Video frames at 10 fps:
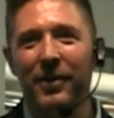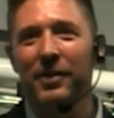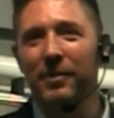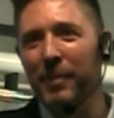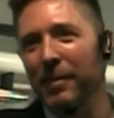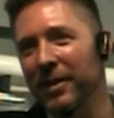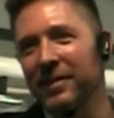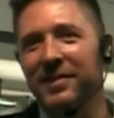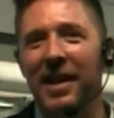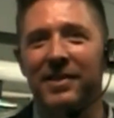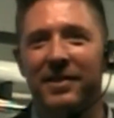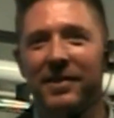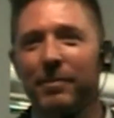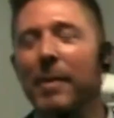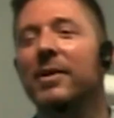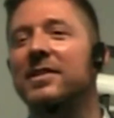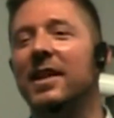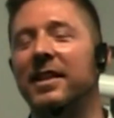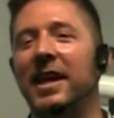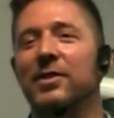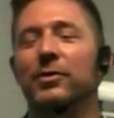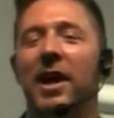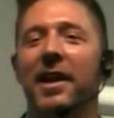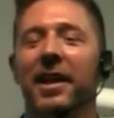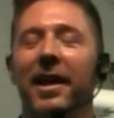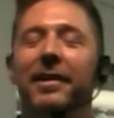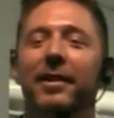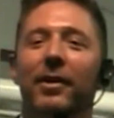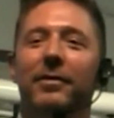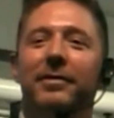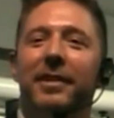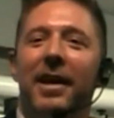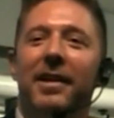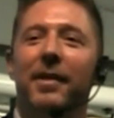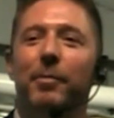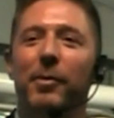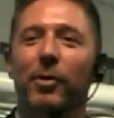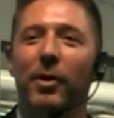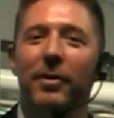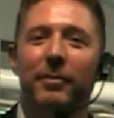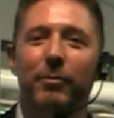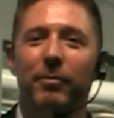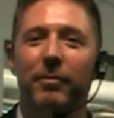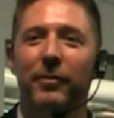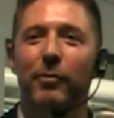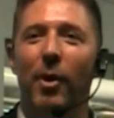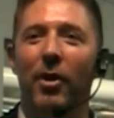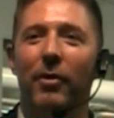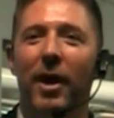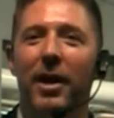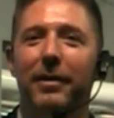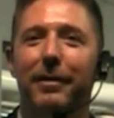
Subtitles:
Maybe that's not the case with .NET. .NET people are smarter, right?